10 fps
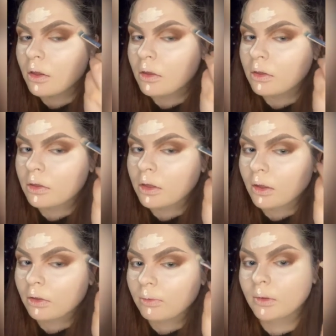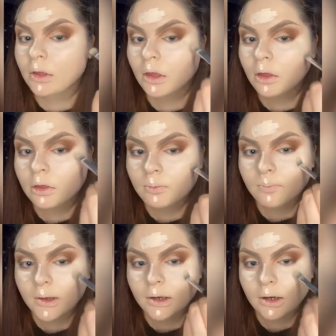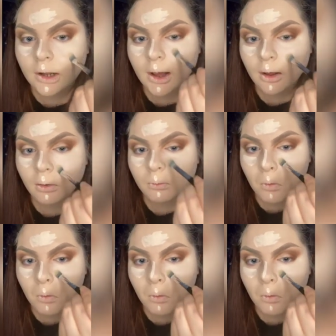Just keep doing this, blending it out.